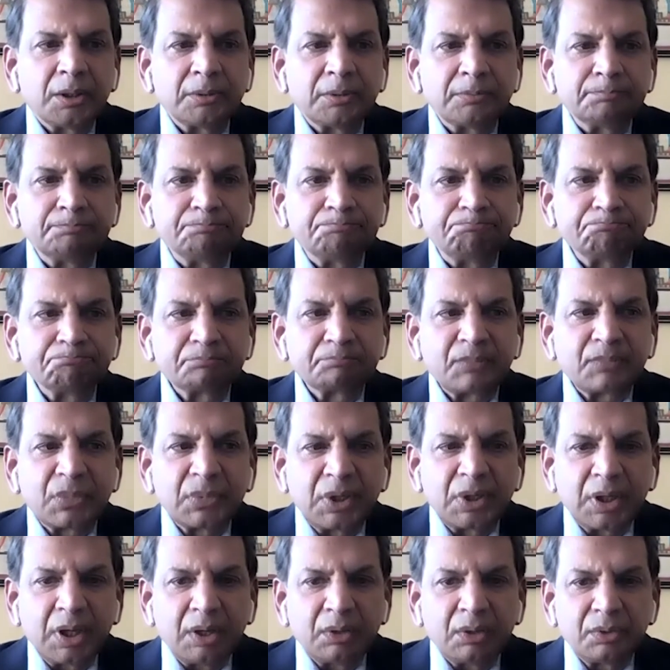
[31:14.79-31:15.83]
And
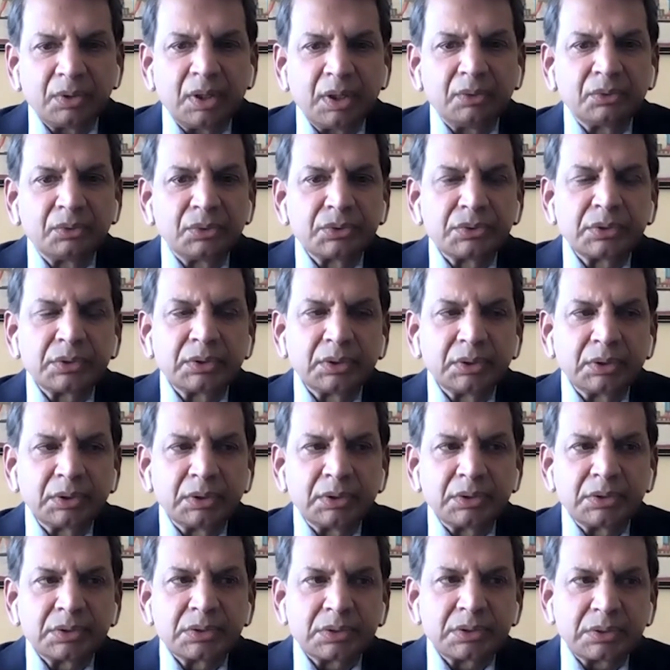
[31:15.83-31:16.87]
how do you
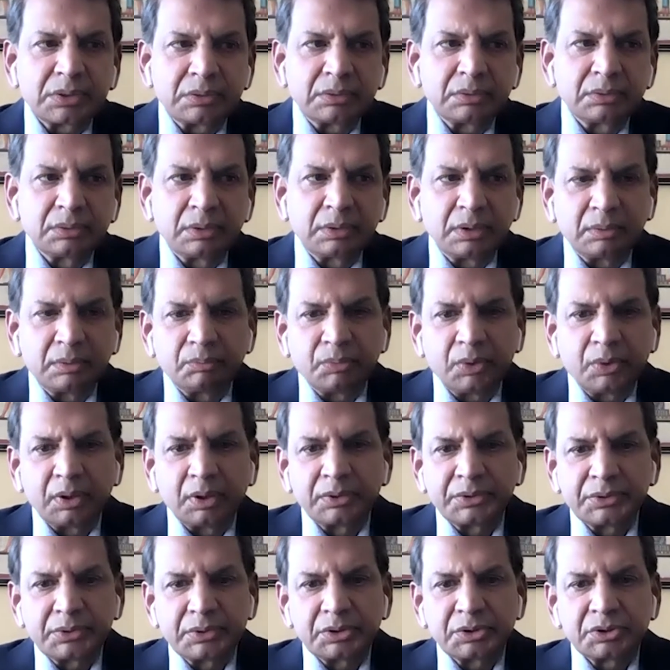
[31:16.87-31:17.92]
see these
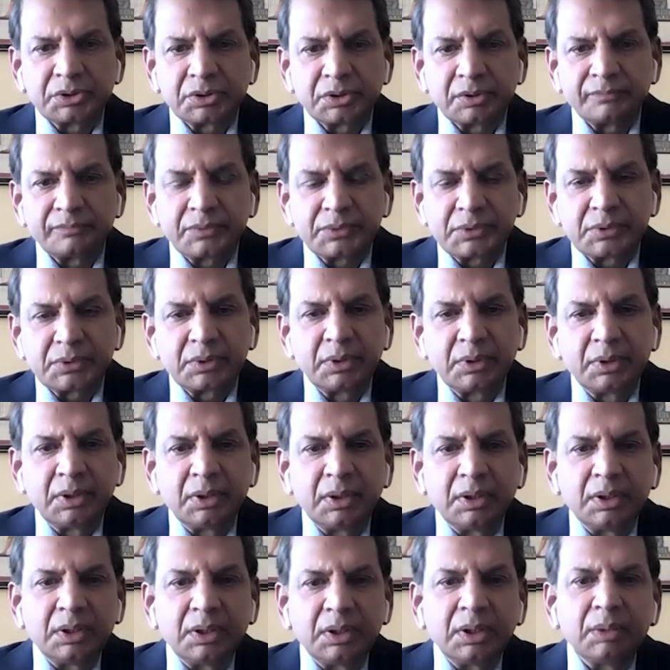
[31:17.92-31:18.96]
policy
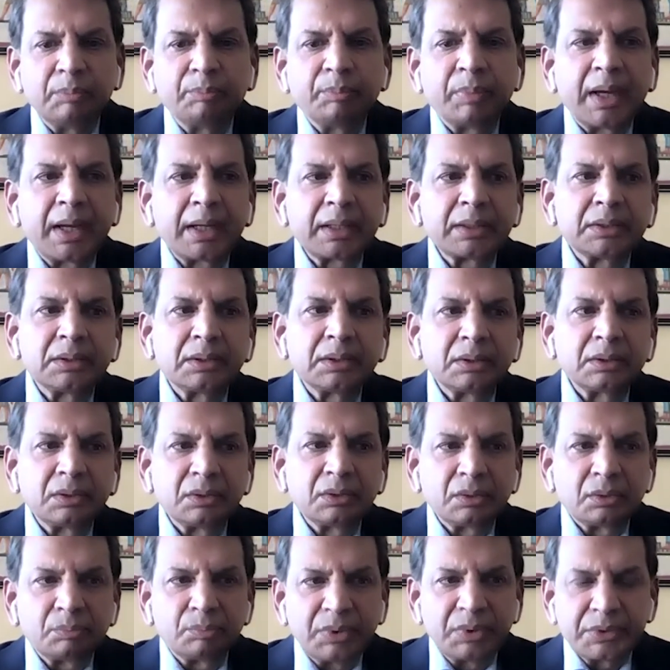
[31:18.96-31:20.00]
shifts
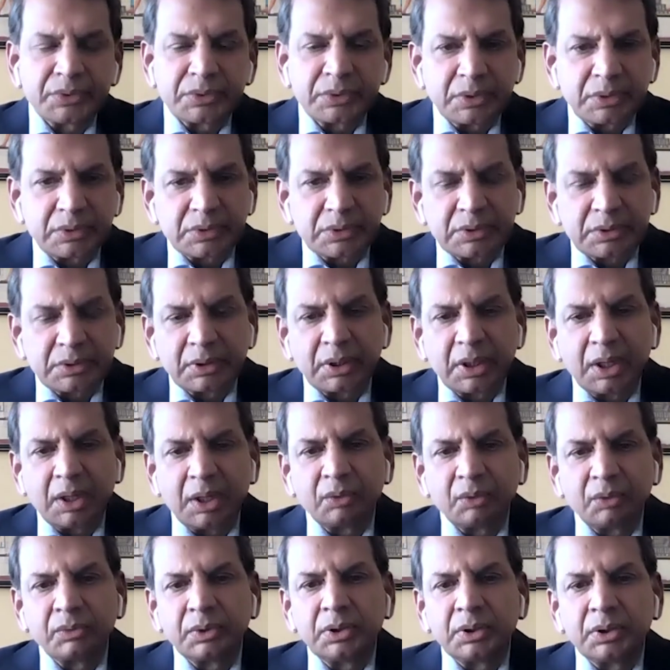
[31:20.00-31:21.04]
impacting your business,
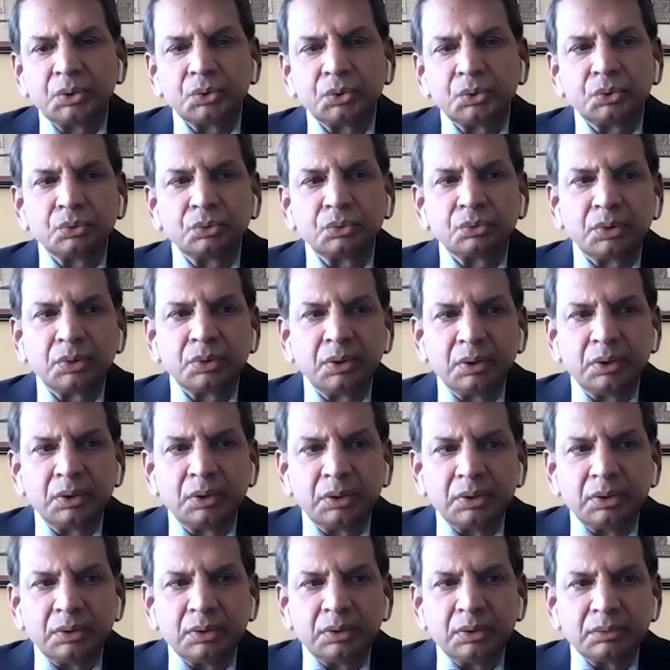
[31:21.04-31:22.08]
and how will you
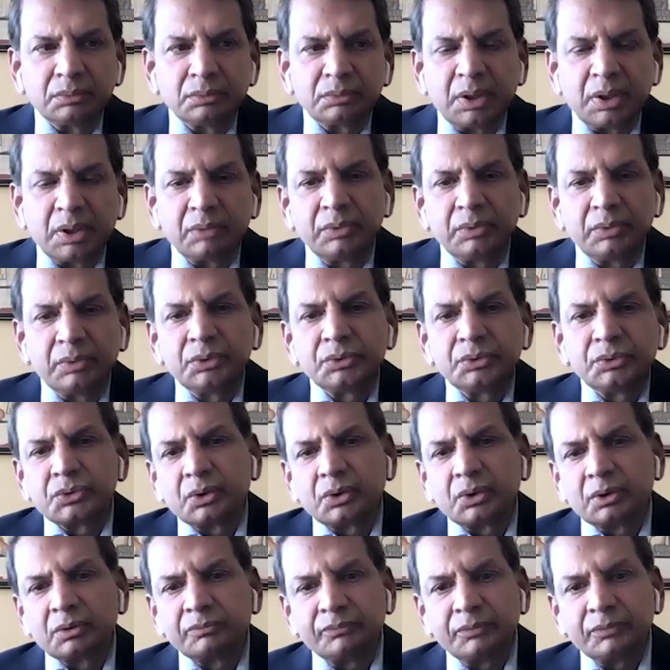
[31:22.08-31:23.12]

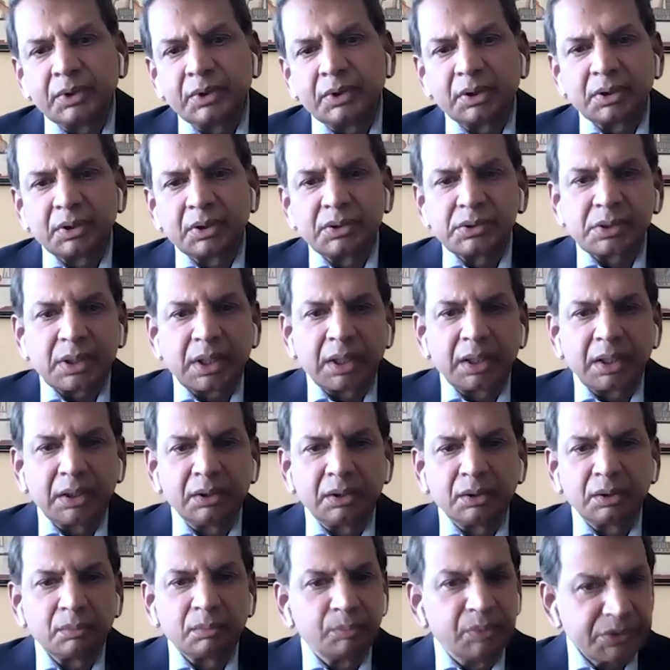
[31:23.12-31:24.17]
sort of
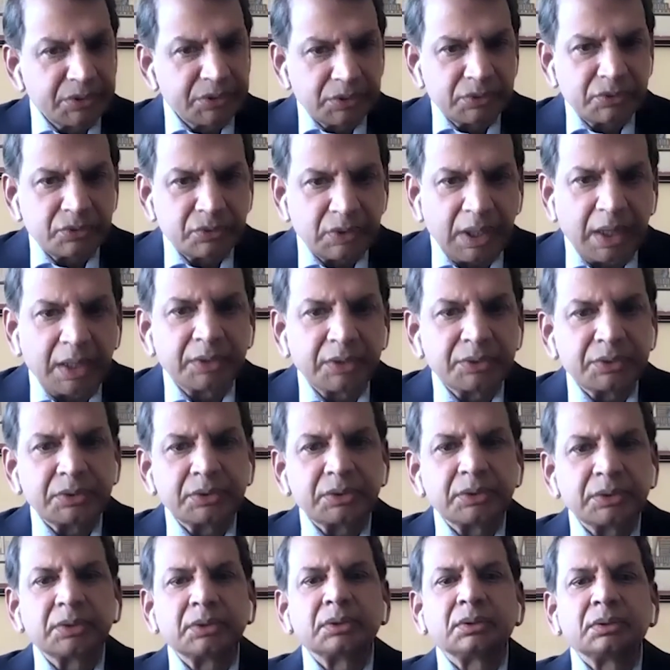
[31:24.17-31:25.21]
reconcile your business
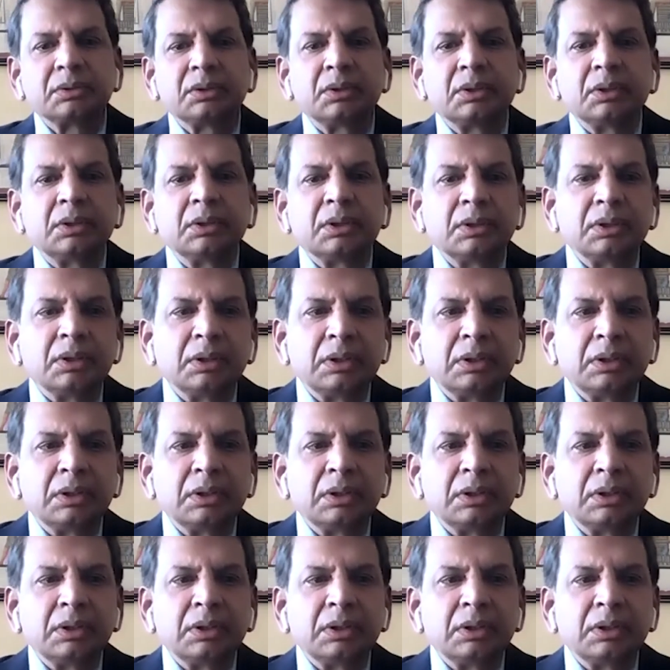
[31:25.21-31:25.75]
strategy